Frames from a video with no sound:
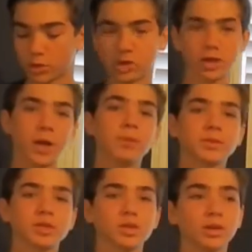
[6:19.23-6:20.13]
which
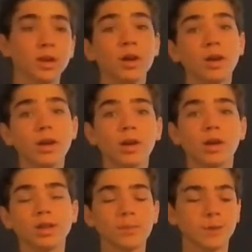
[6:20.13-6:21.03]
helps the
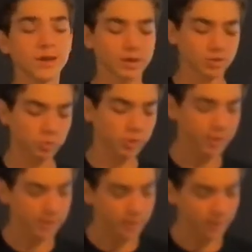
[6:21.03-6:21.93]
leopard geckos when
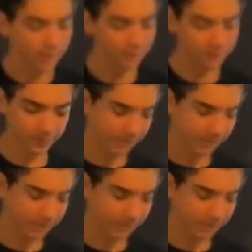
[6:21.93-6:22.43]
they eat them.